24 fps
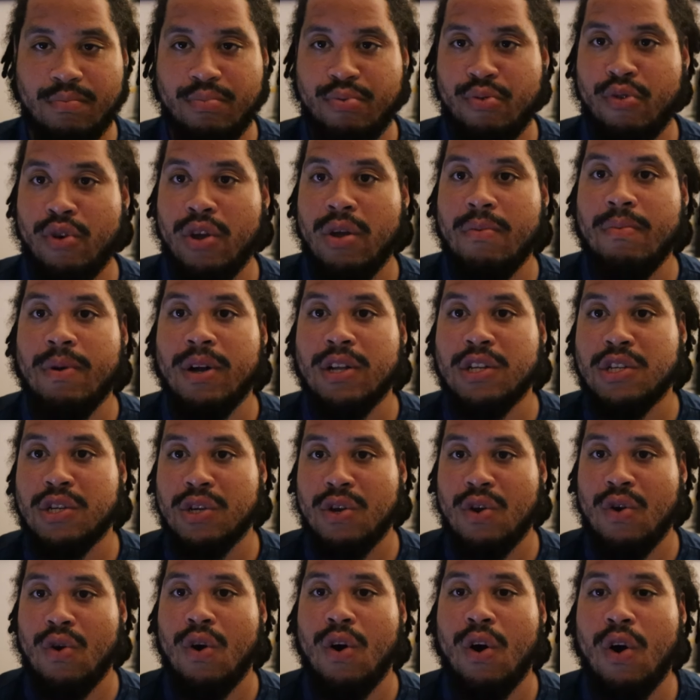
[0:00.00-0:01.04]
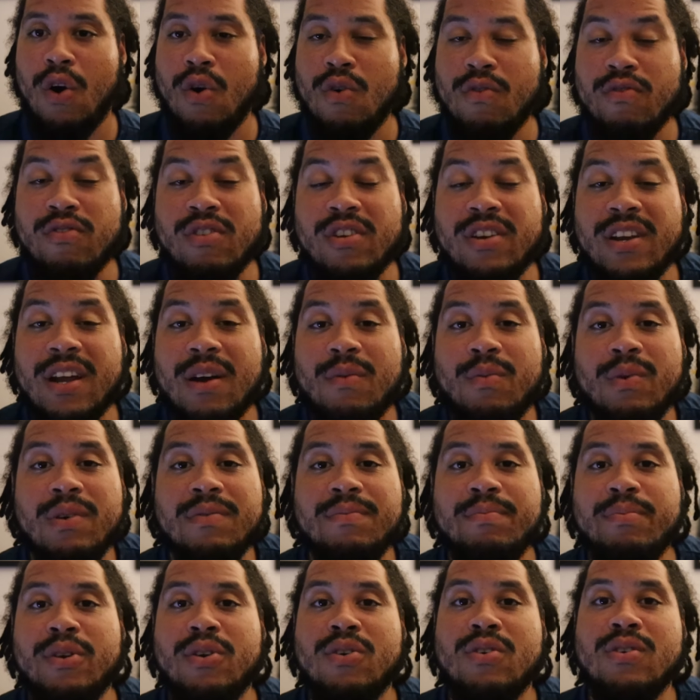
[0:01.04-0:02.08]
pretty much over and done
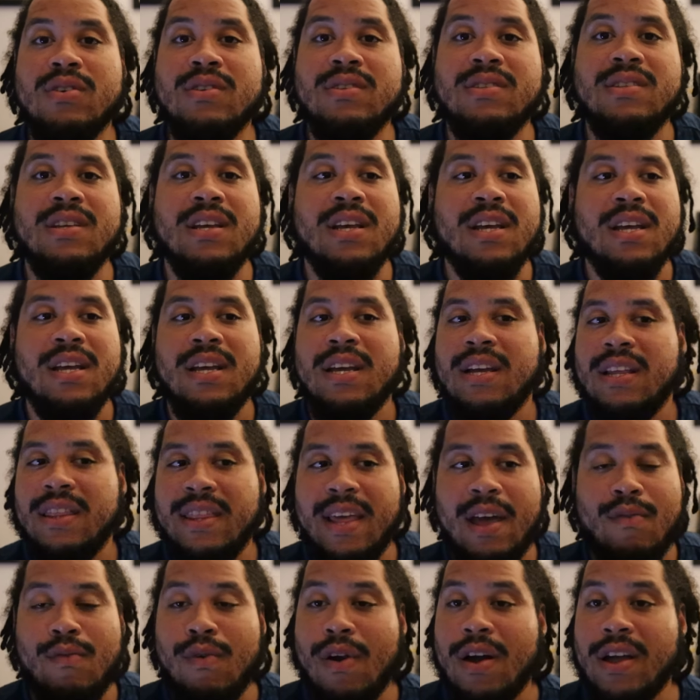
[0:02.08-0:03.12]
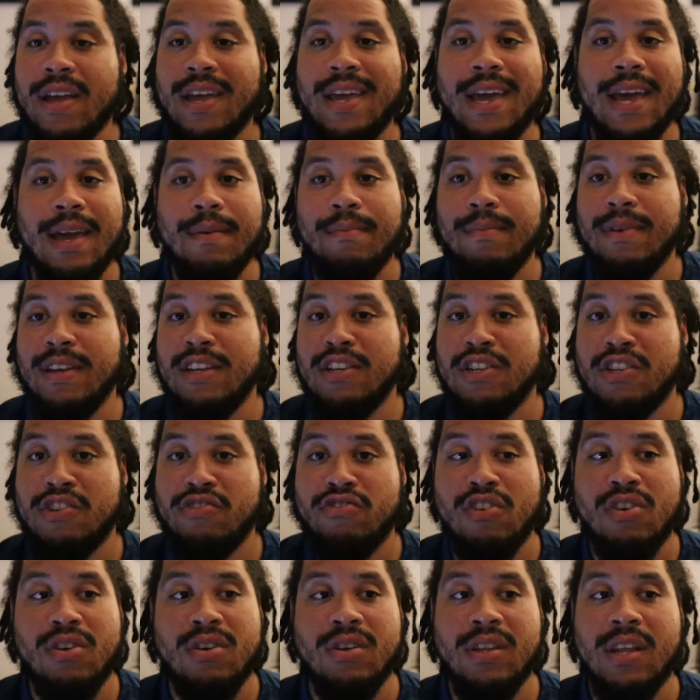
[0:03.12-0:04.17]
with, because their run game is
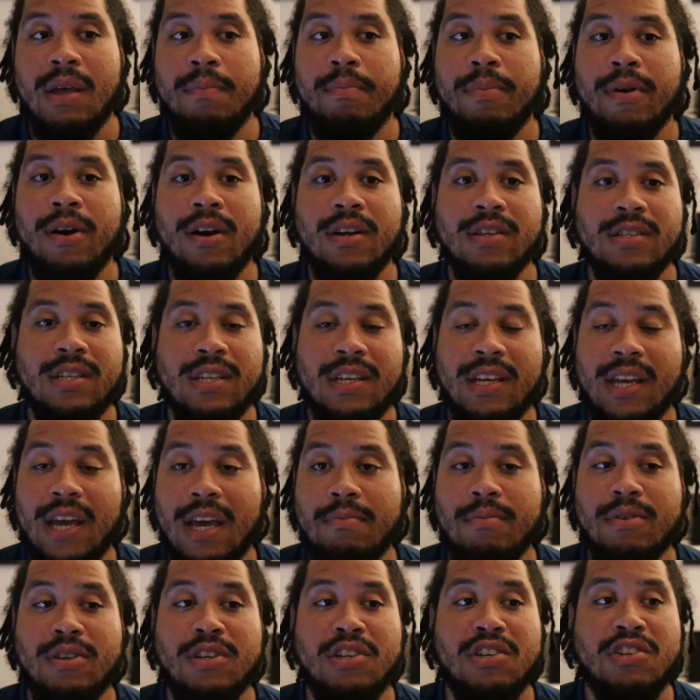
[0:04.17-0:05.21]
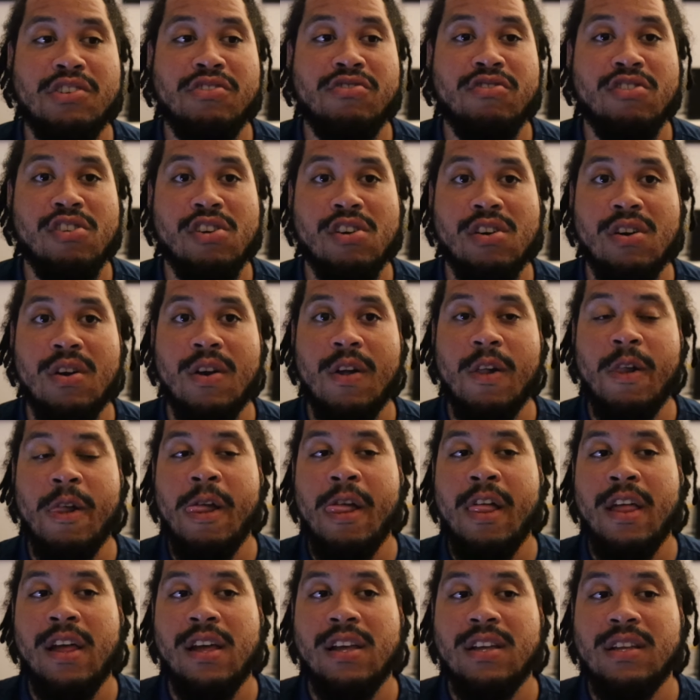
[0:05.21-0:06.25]
strong, their passing game is strong,
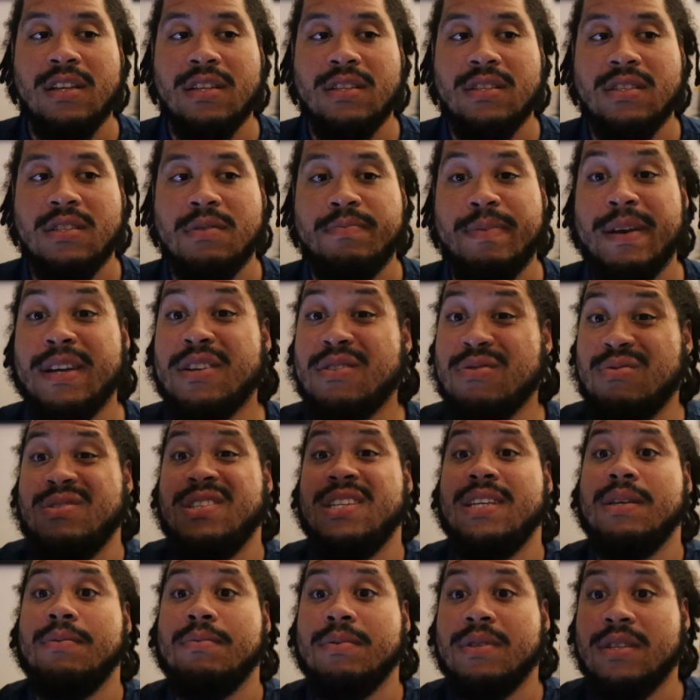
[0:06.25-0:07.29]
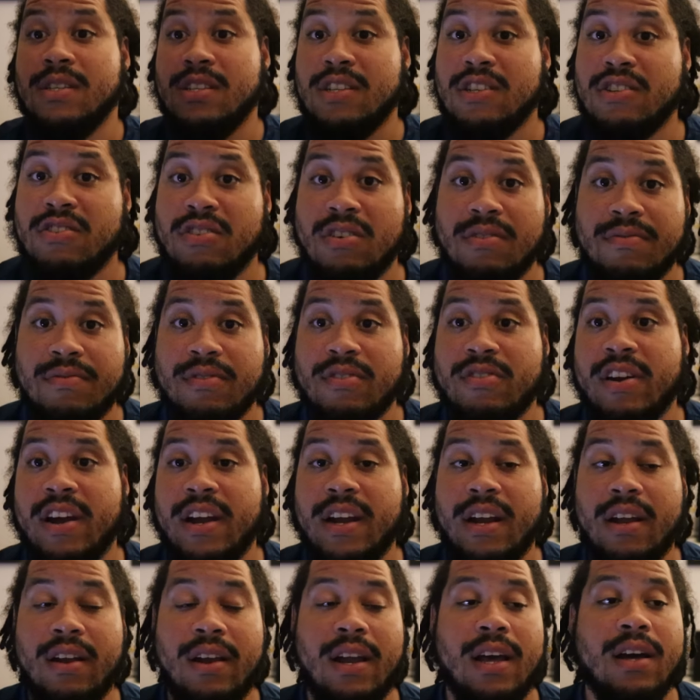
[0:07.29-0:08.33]
special teams is strong, for
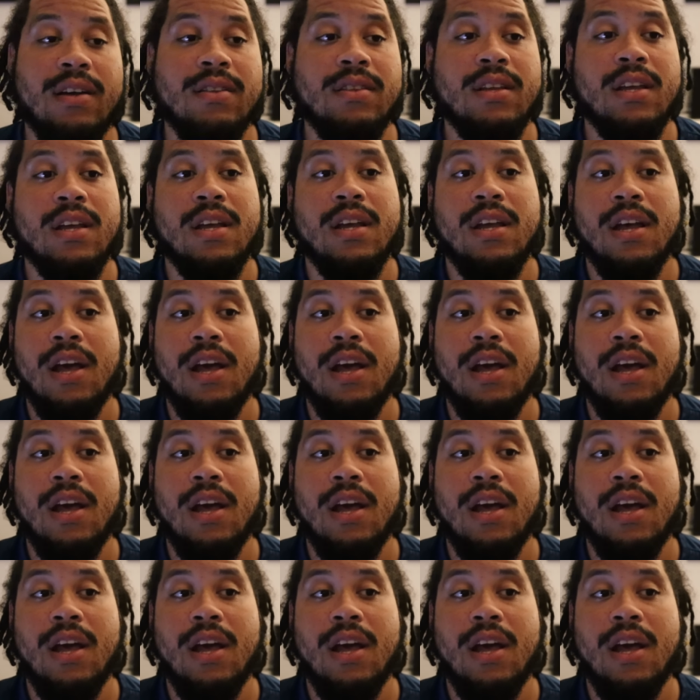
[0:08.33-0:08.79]
crying out loud.